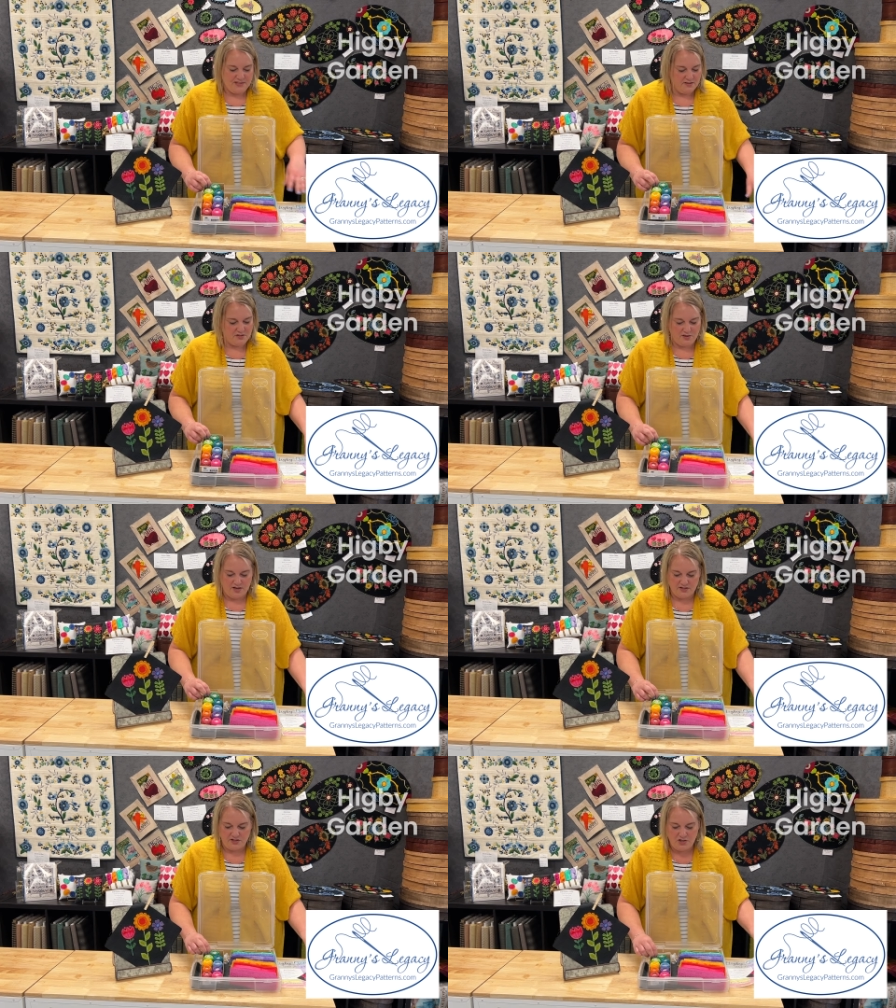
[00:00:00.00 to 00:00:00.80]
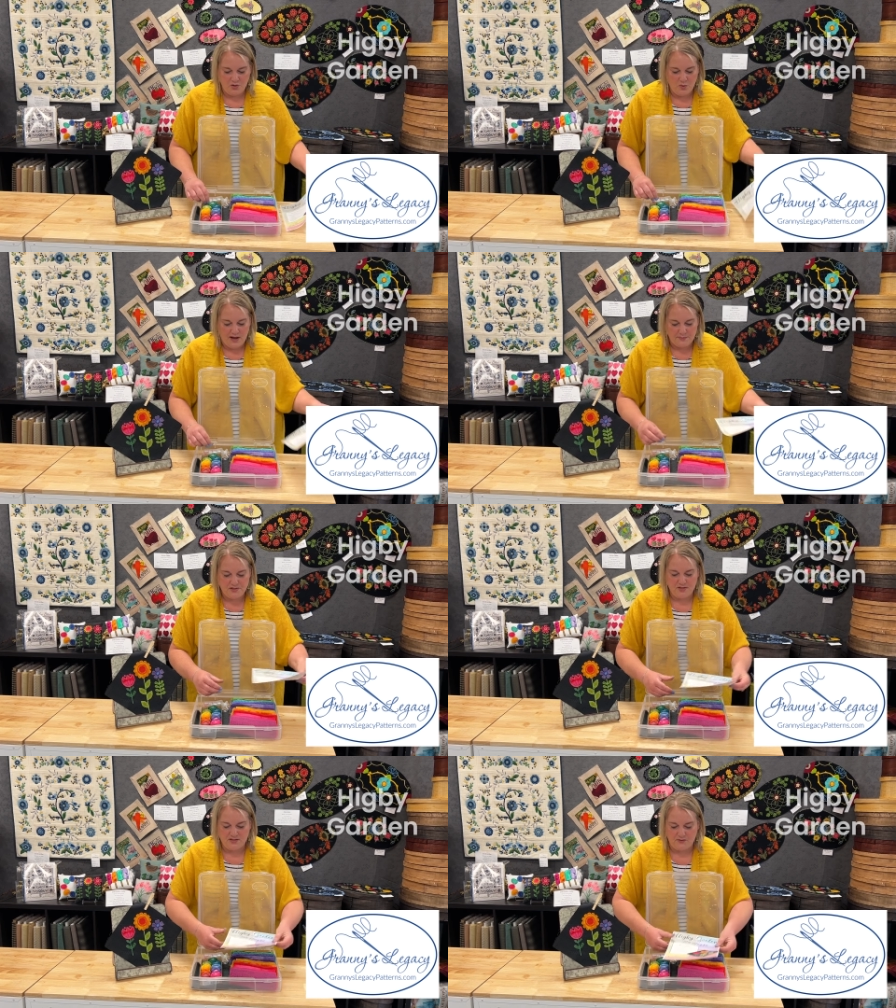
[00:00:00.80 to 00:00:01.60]
So there's two
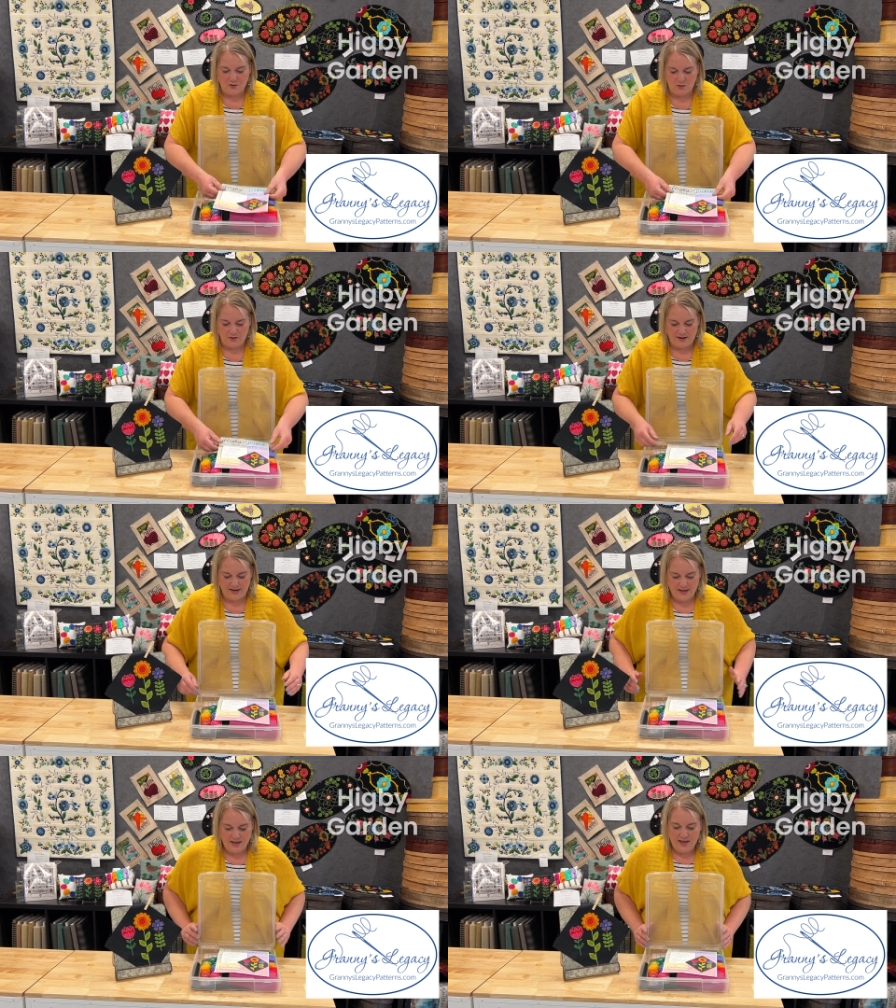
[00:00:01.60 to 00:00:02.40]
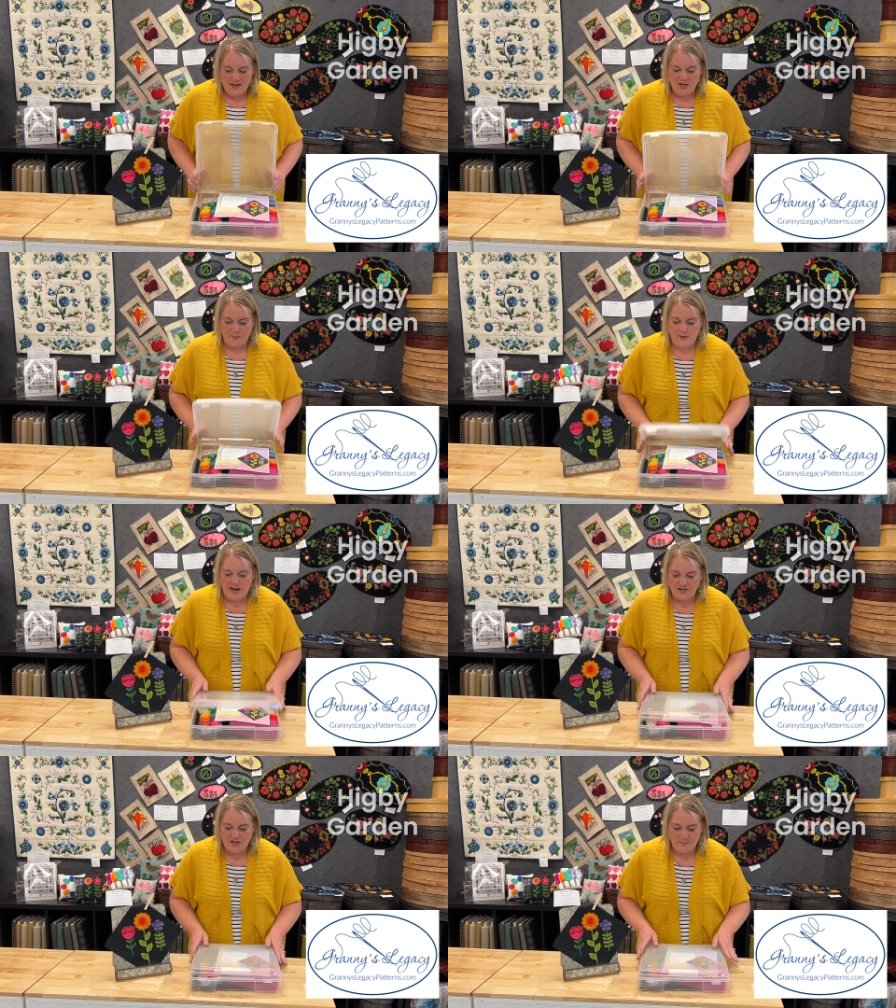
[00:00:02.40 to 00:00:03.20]
options for ordering your
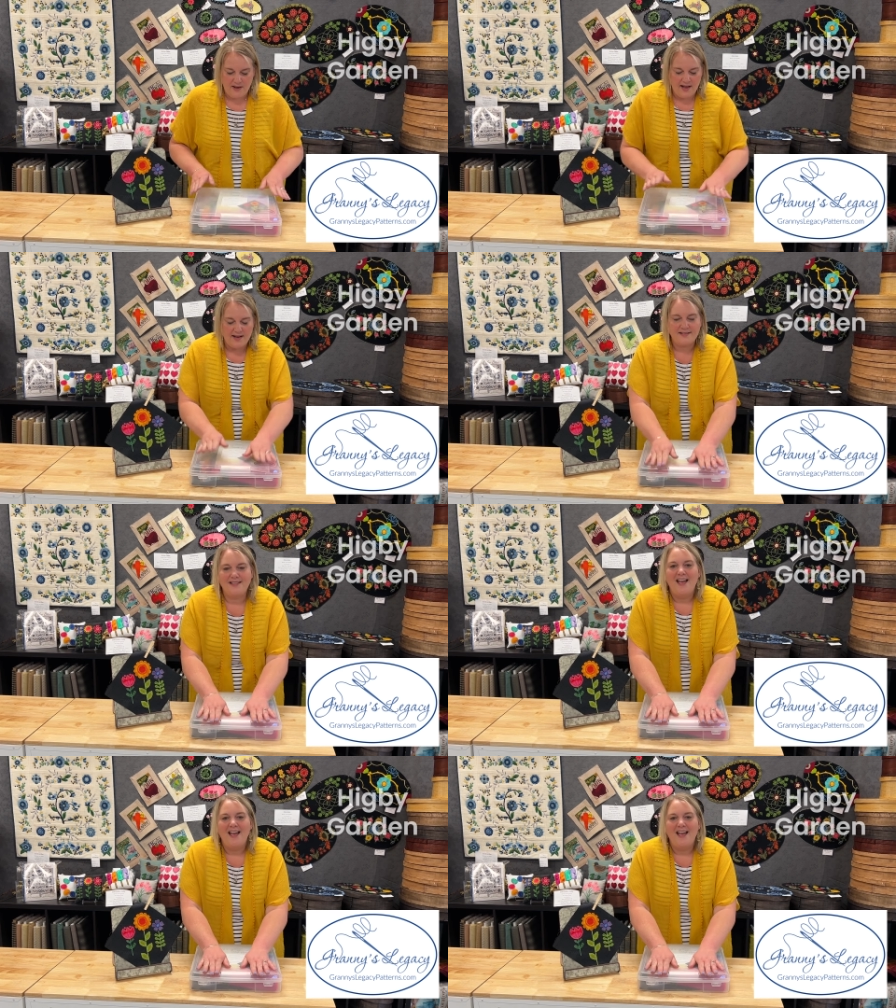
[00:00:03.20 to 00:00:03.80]
project box.